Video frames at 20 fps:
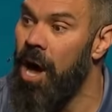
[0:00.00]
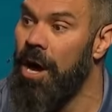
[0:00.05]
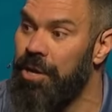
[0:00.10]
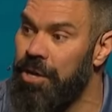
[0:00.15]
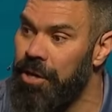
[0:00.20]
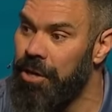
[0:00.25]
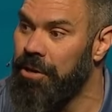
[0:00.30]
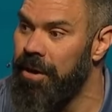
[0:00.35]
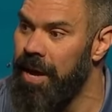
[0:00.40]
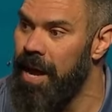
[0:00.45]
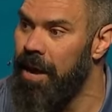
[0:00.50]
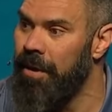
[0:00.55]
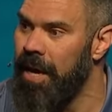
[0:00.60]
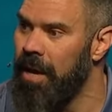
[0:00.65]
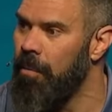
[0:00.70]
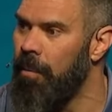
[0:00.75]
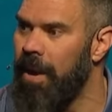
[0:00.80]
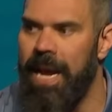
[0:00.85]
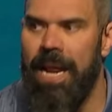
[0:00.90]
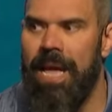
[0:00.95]
underground
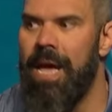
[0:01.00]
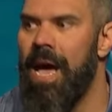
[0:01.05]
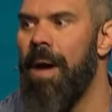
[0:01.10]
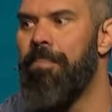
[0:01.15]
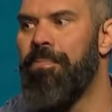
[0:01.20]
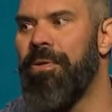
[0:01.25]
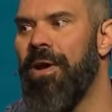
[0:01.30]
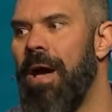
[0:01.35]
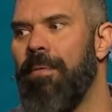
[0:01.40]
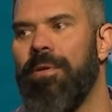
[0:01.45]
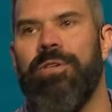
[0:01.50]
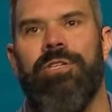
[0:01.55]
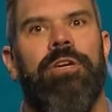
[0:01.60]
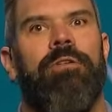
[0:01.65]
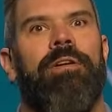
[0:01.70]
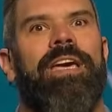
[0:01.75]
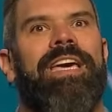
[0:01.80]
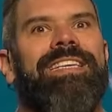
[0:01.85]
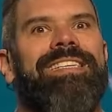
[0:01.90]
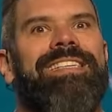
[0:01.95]
and wait. I promise
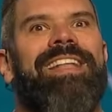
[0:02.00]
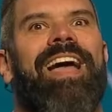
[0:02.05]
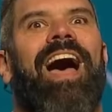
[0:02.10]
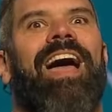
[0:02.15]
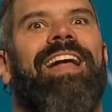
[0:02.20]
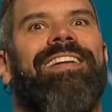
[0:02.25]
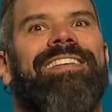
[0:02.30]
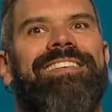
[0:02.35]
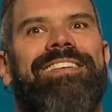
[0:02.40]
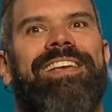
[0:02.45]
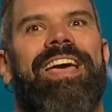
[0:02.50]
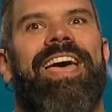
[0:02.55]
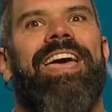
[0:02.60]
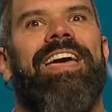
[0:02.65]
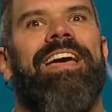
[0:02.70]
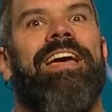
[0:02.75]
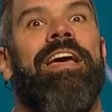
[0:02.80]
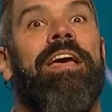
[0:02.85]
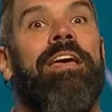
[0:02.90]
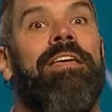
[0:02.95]
you, he's not
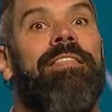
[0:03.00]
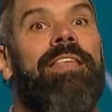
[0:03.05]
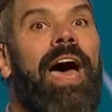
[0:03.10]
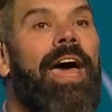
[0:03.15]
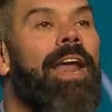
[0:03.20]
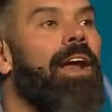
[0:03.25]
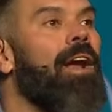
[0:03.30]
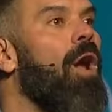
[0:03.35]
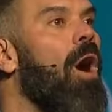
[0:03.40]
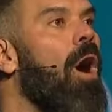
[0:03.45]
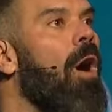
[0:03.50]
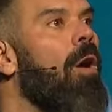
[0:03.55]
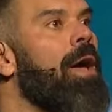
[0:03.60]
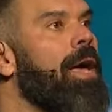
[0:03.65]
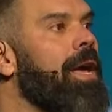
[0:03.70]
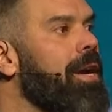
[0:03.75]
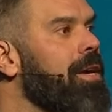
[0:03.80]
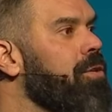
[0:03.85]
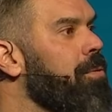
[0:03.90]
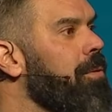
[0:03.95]
saying that at all.
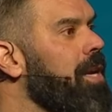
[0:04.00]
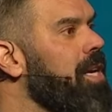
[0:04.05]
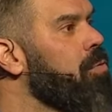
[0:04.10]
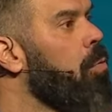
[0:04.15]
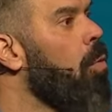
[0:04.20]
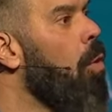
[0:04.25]
Here's what he's